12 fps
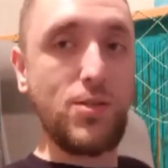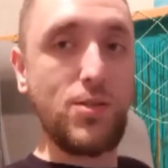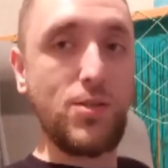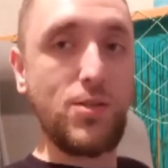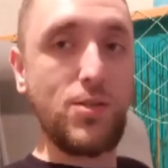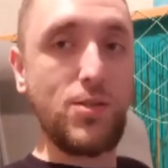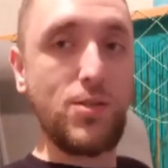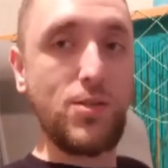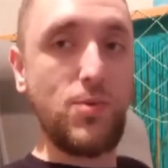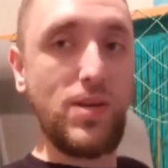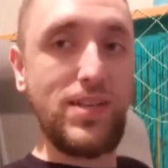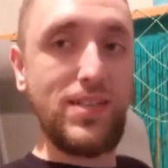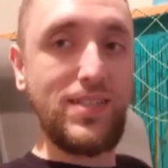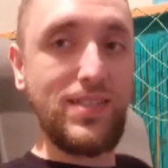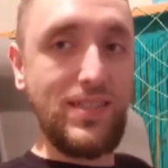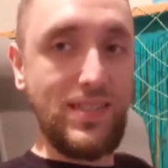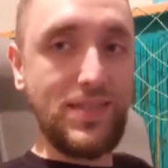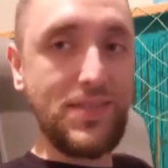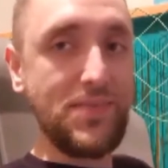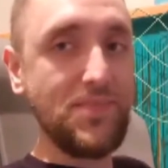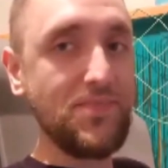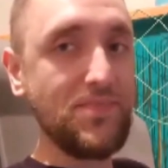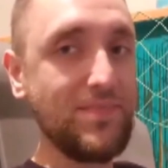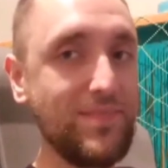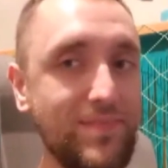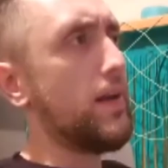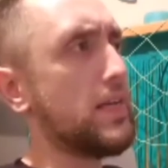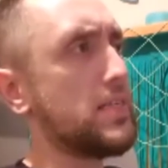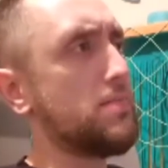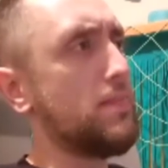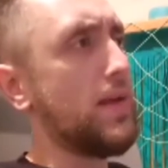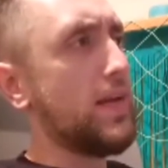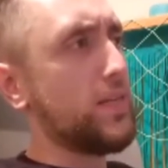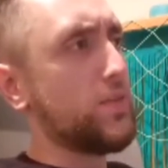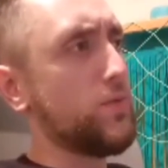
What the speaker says: Ricky Starks wins. Next match,